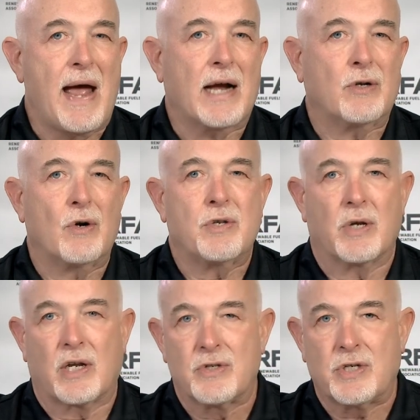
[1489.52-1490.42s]
factor
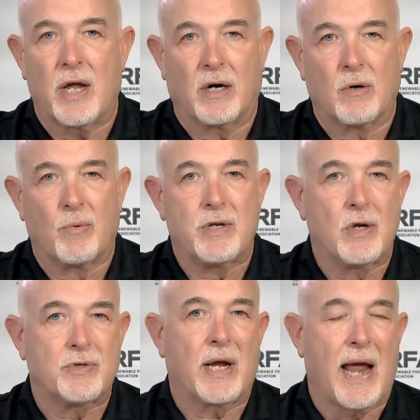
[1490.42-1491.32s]
to consider when
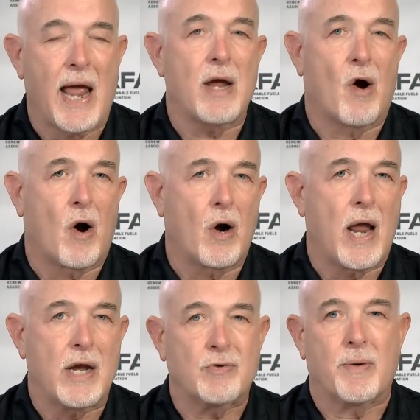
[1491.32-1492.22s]
using AR
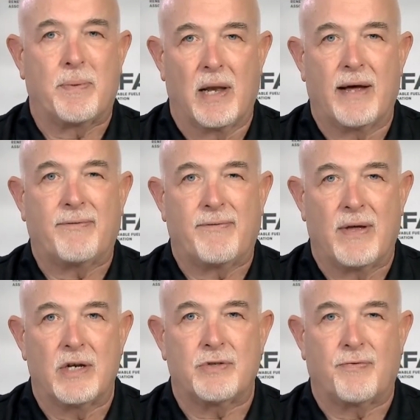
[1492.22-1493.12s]
AFFF
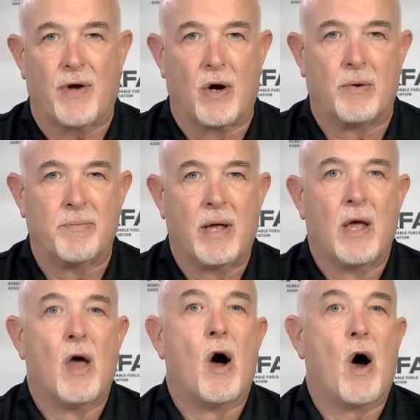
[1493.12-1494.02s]
finished foam
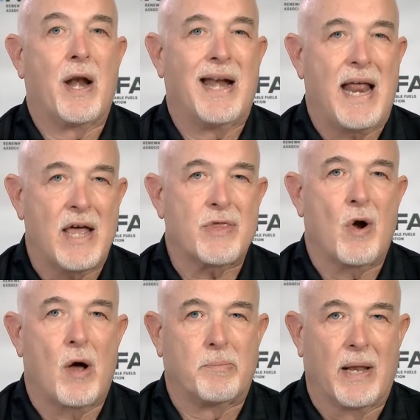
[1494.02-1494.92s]
on an
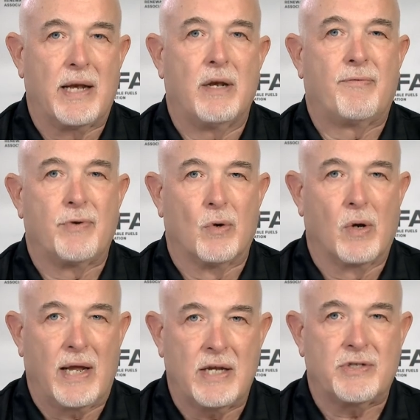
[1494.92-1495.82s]
ethanol blended
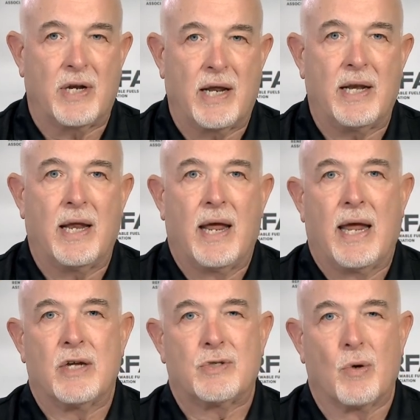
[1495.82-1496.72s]
fuel incident
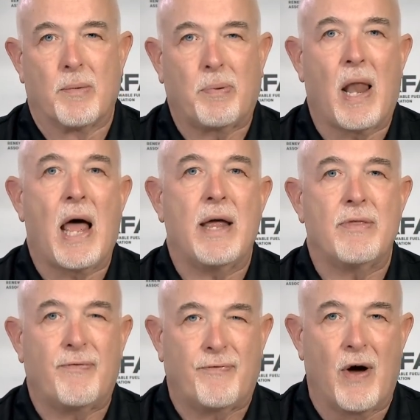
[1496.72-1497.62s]
is to apply
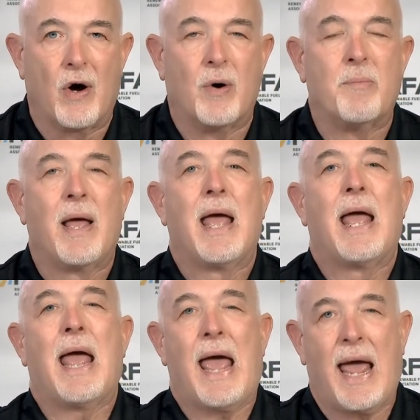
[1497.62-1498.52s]
the foam
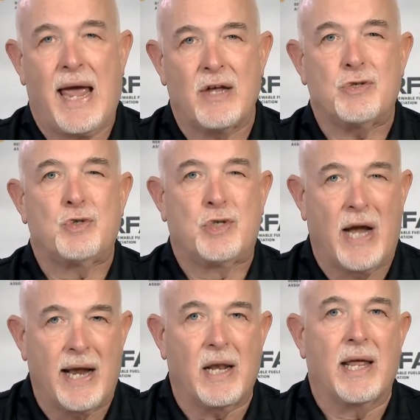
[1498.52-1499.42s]
as
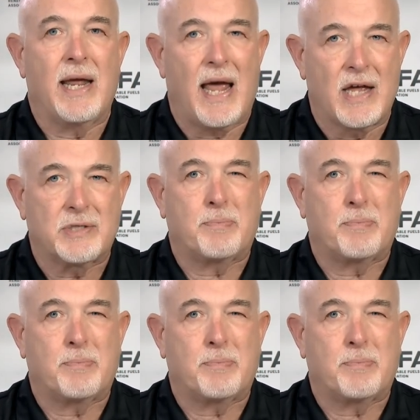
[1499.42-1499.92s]
gently as